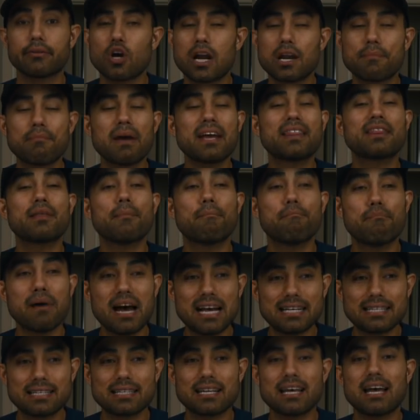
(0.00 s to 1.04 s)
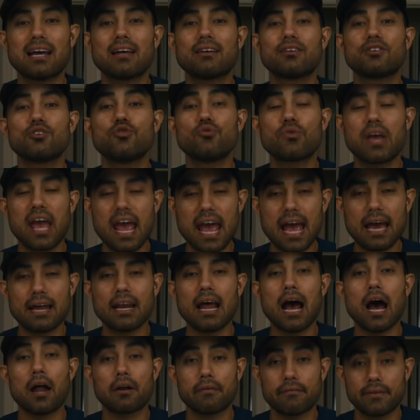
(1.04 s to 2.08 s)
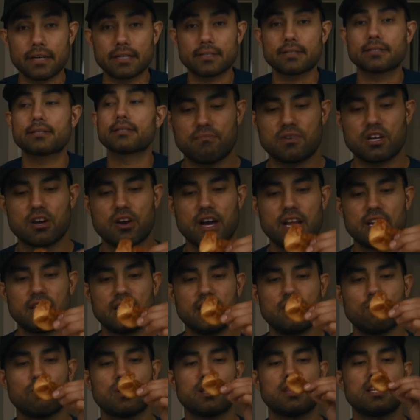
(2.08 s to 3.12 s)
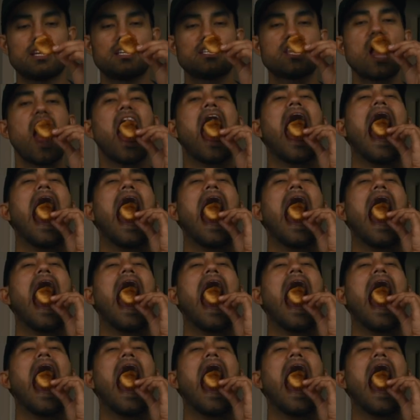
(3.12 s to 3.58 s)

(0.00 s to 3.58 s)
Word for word: Try to make the best you can out of it. I'm gonna go ahead and eat one of these.